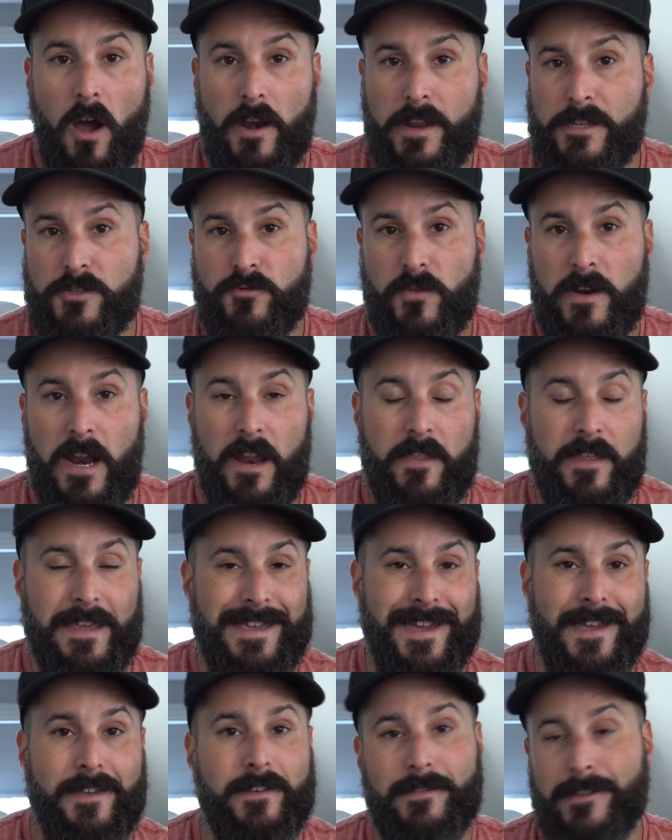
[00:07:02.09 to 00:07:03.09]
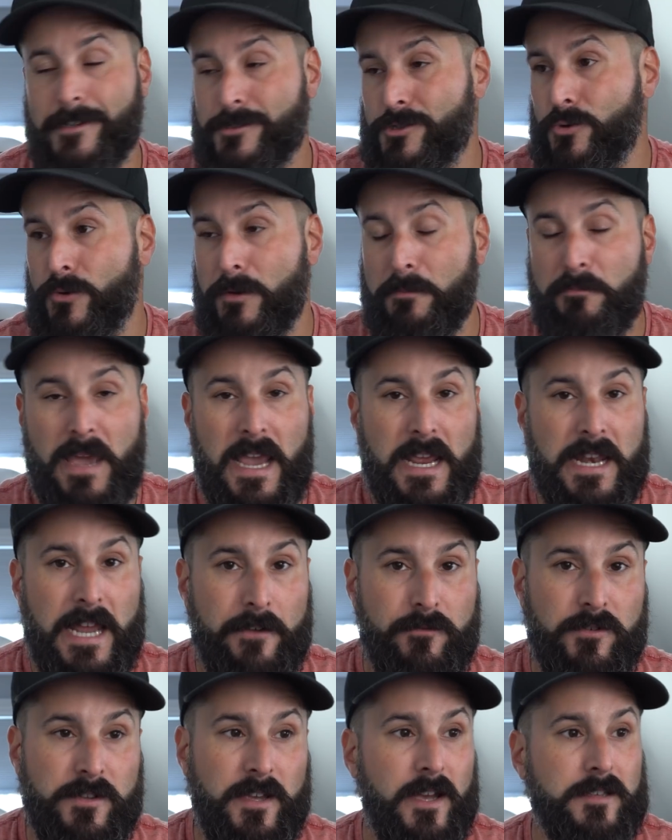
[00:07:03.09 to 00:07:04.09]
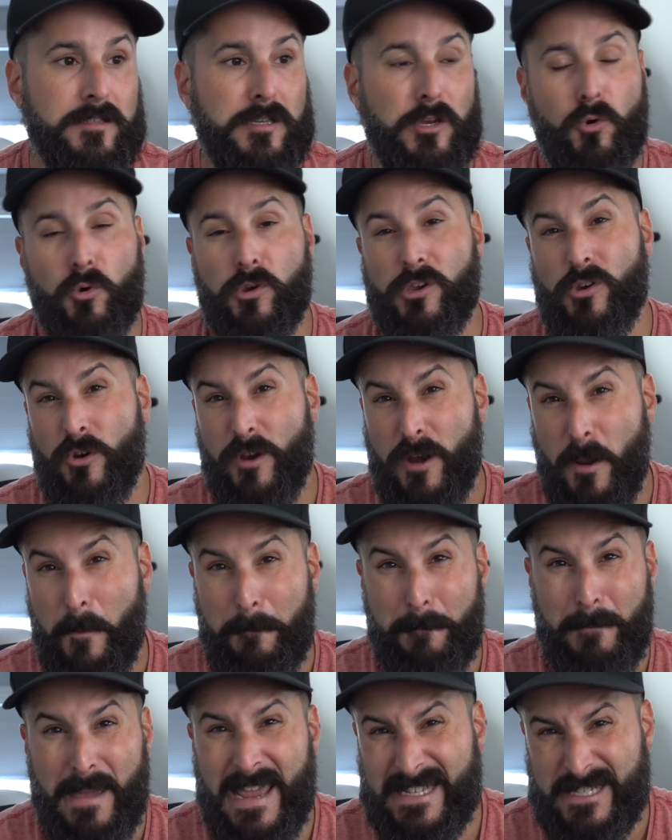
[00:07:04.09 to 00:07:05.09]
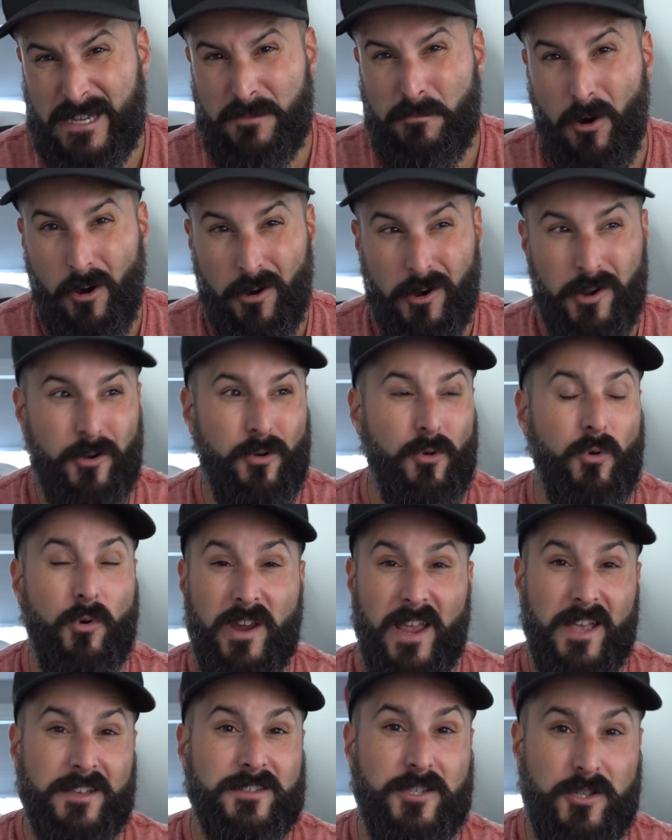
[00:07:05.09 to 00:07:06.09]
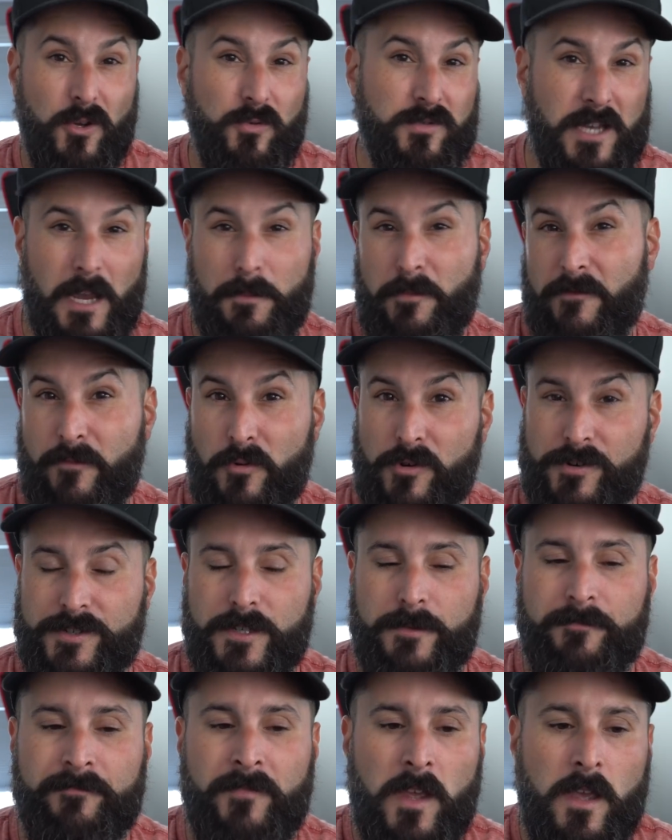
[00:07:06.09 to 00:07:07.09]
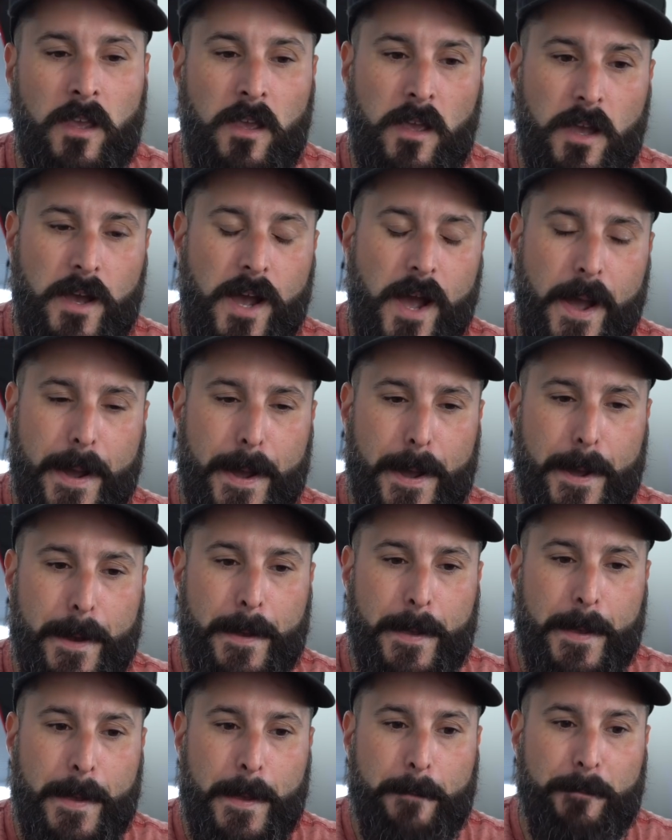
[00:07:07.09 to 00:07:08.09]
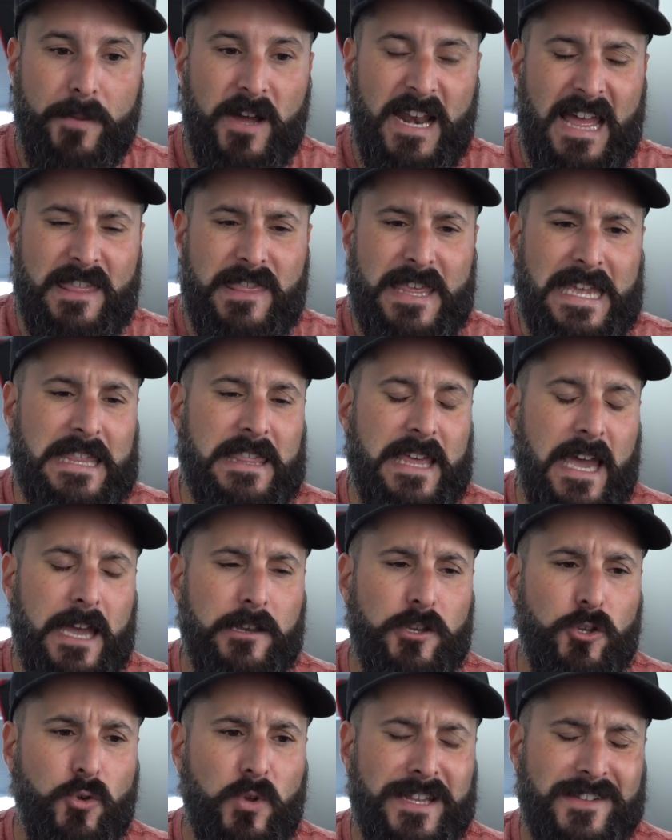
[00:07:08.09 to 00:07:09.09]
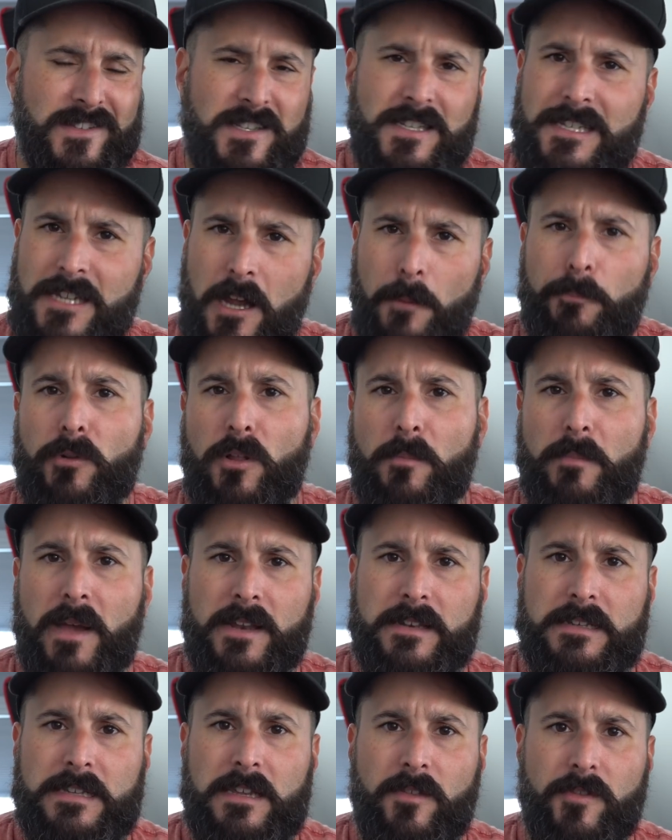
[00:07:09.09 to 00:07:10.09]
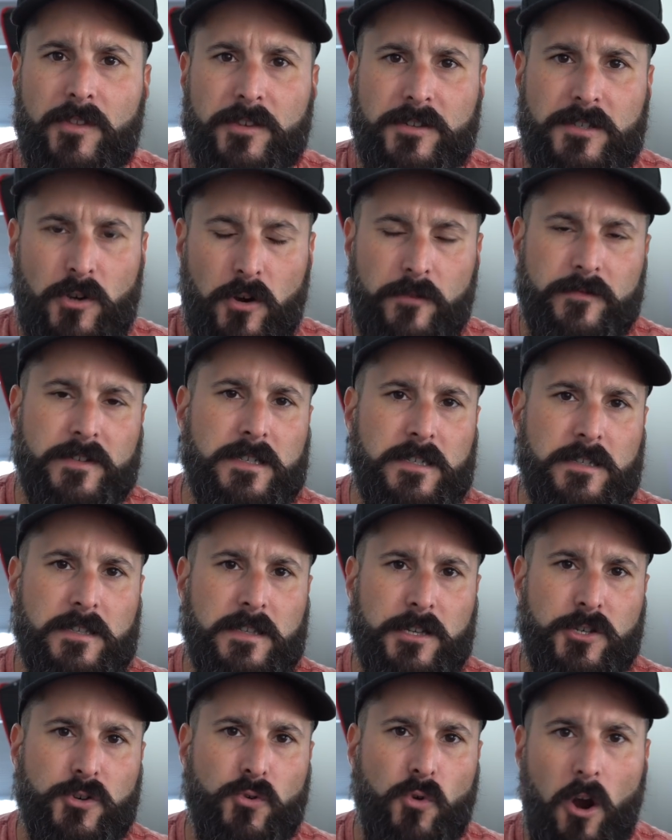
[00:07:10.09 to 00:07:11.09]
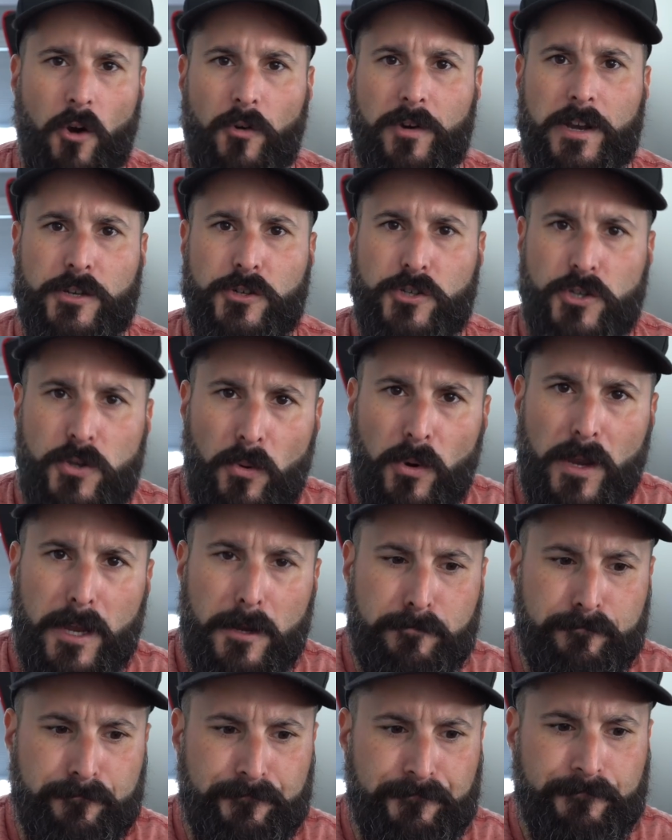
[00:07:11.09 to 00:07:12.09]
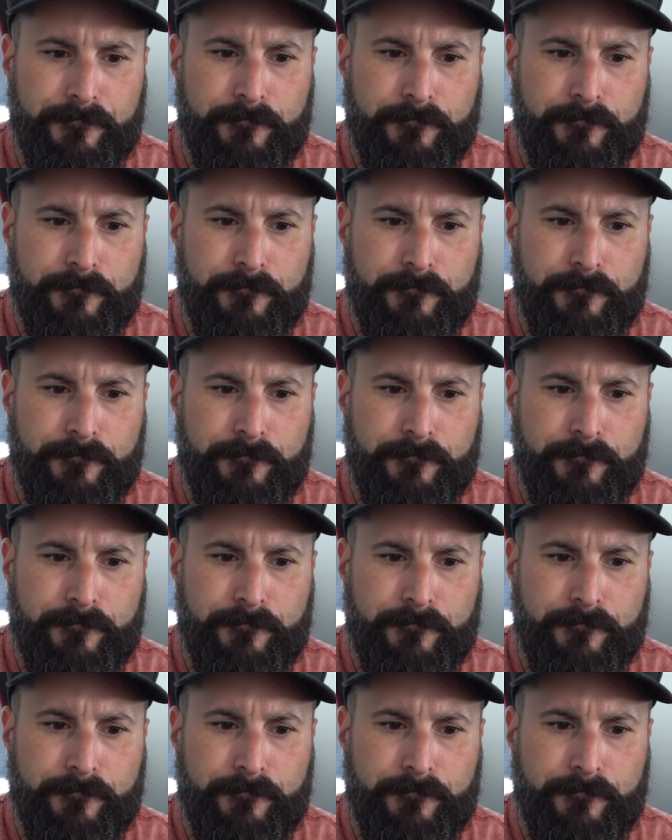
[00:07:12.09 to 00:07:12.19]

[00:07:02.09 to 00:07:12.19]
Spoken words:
audience right out of the gate unless you're doing paid advertising or you're an amazing marketer or SEO type of person. But I think that you can supplement the services that you're already doing,